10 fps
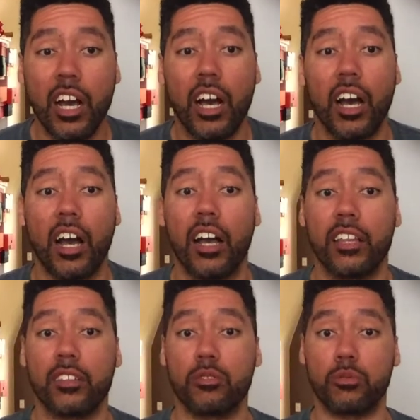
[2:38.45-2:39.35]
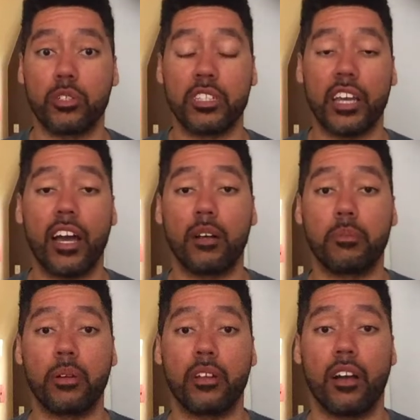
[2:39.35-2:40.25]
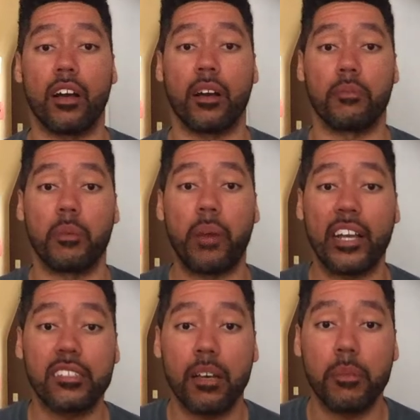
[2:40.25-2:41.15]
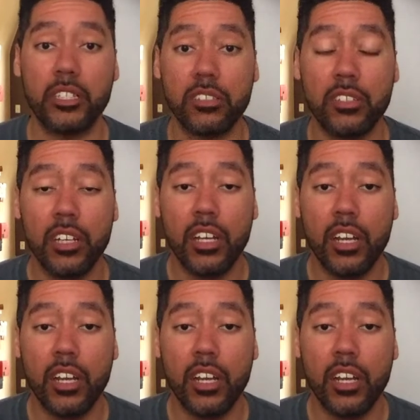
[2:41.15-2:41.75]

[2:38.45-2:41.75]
it'll really help the bicep muscle.